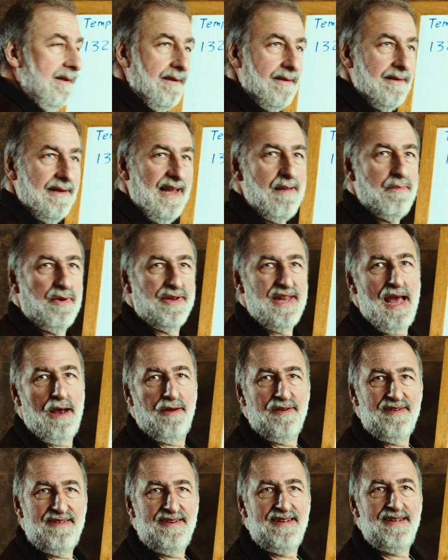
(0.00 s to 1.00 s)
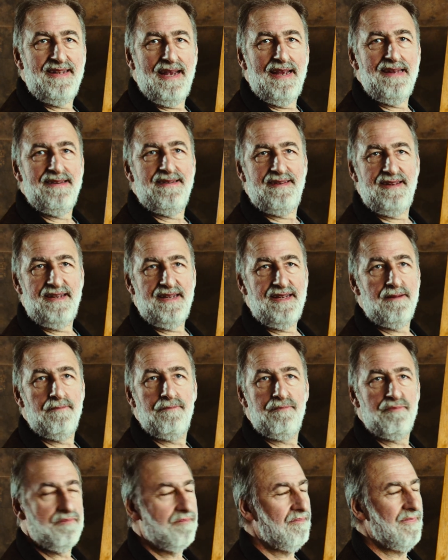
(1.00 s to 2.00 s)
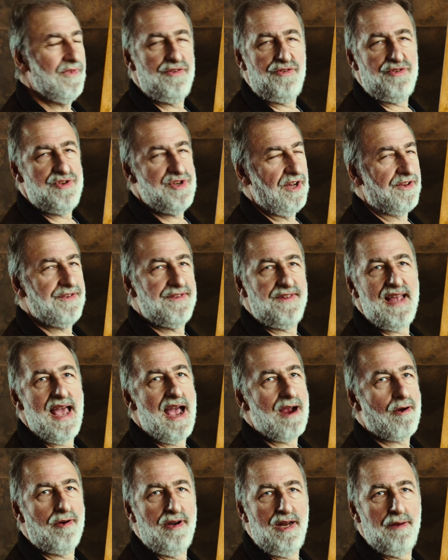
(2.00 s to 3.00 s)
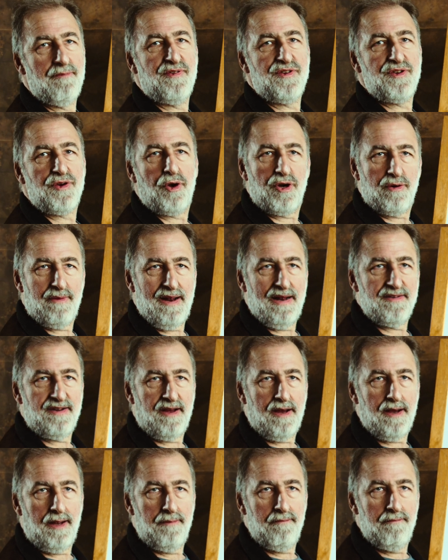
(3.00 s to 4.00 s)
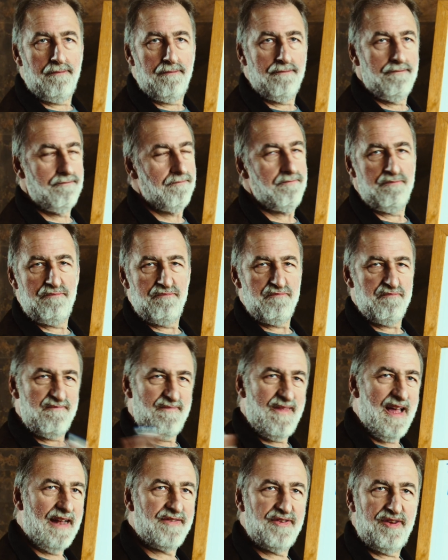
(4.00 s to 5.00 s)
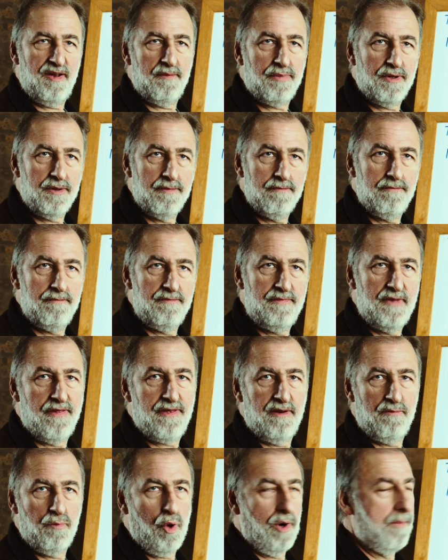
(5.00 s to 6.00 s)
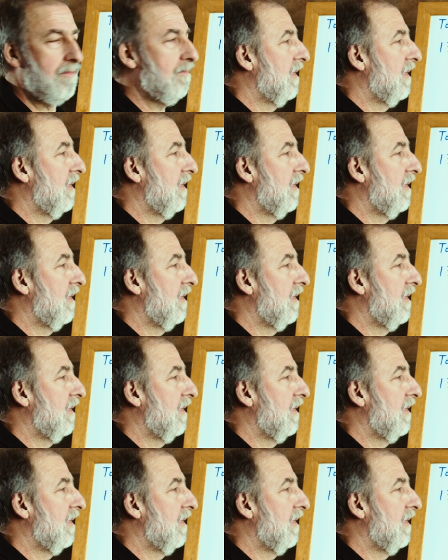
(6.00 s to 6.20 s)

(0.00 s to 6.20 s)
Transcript: labeled out TAT. It's just the acronym for turnaround time. That's simple. Nothing more.